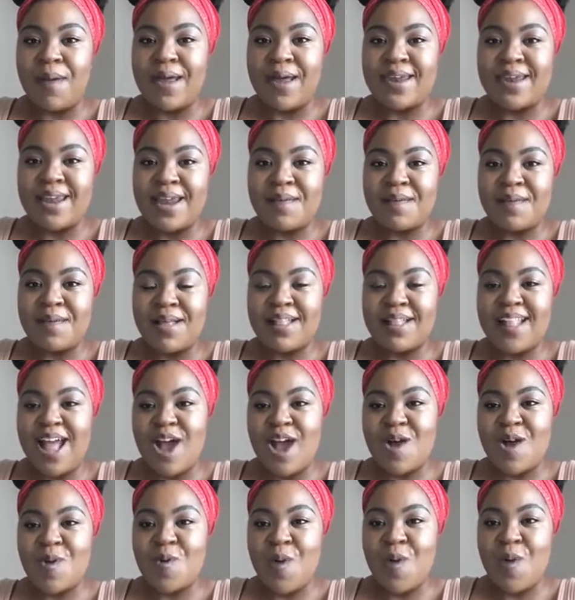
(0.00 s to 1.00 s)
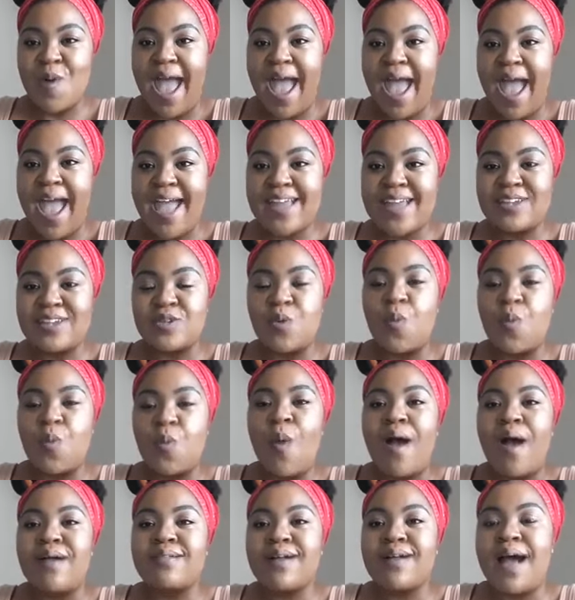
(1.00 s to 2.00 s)
Banele Mahlangu and
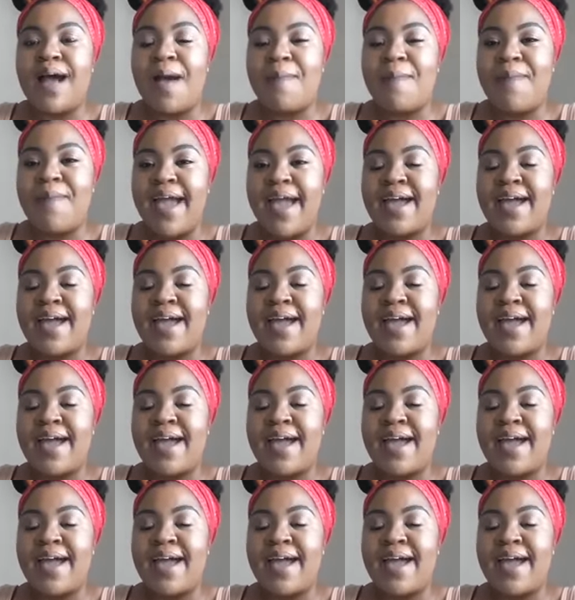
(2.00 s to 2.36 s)
welcome back.